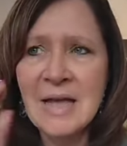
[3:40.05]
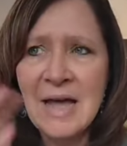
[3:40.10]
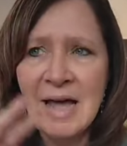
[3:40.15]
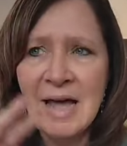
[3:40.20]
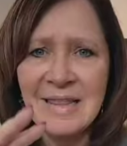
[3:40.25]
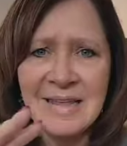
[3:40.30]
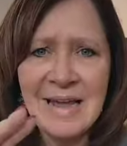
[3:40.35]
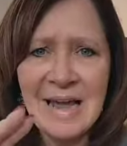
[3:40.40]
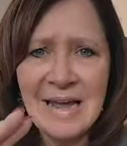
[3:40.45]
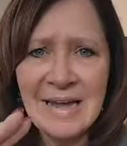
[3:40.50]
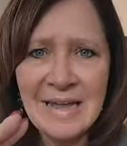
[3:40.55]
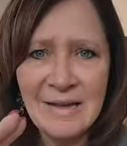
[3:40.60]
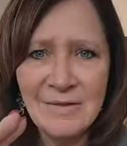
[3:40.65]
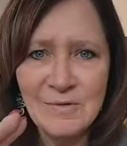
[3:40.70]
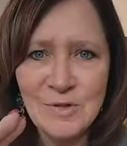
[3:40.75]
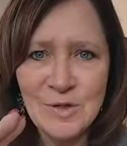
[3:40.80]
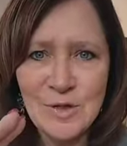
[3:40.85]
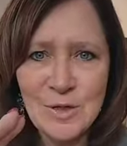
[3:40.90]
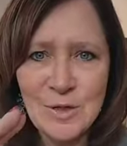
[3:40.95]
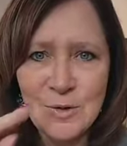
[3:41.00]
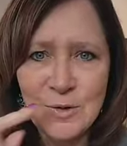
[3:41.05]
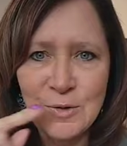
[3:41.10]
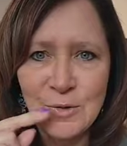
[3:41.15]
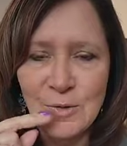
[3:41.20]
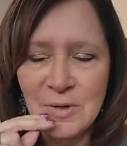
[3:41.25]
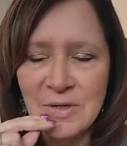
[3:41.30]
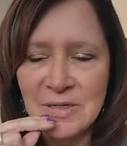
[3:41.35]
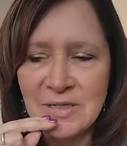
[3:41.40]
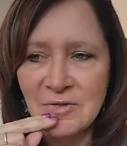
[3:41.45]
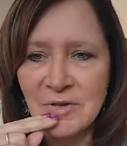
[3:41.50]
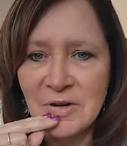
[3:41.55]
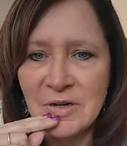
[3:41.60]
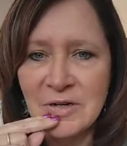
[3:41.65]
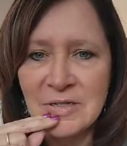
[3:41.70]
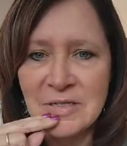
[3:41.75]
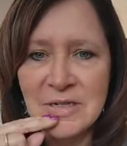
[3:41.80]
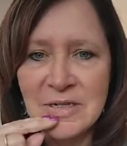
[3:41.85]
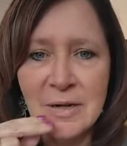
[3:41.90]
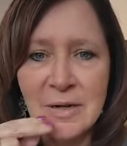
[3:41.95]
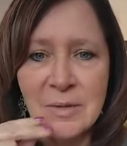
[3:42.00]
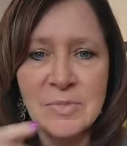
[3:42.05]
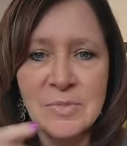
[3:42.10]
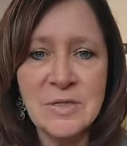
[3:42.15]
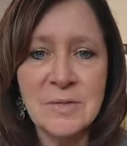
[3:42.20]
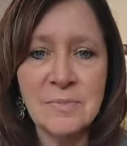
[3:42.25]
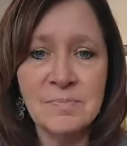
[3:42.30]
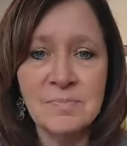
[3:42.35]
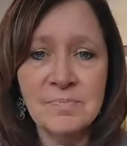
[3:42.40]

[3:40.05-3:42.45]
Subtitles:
I think I gave 2 different tips.